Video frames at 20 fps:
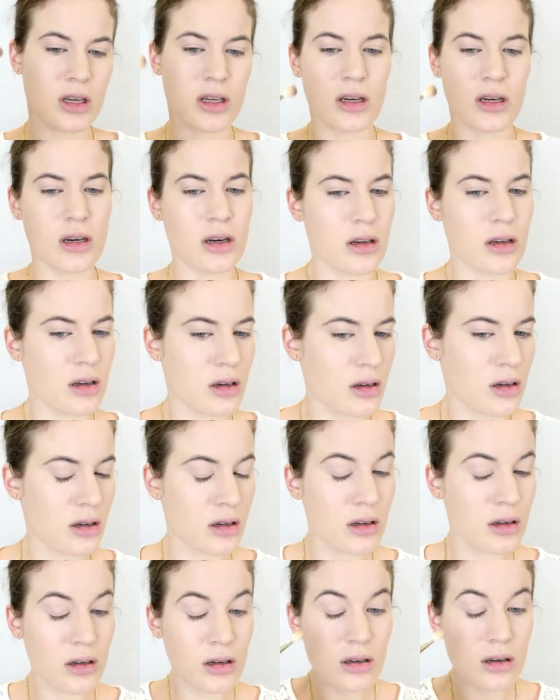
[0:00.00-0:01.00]
in
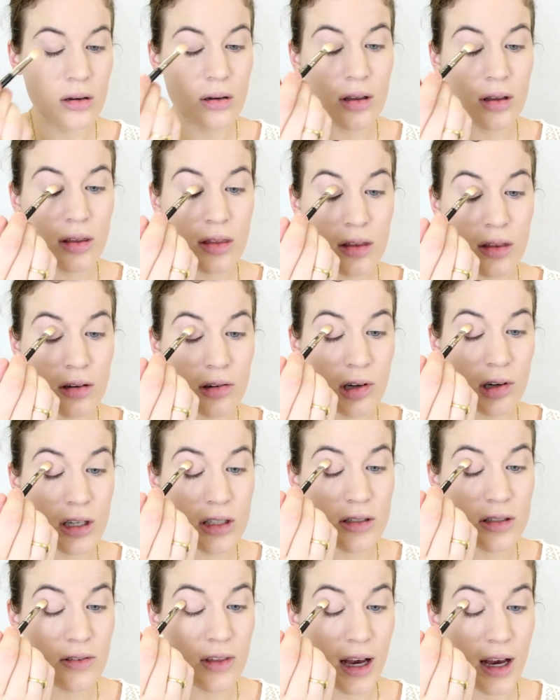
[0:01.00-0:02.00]
the
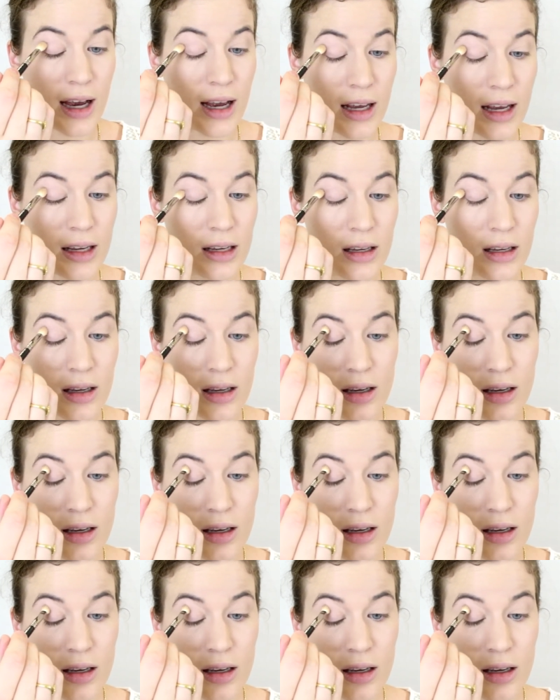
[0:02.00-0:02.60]
crease of the eye,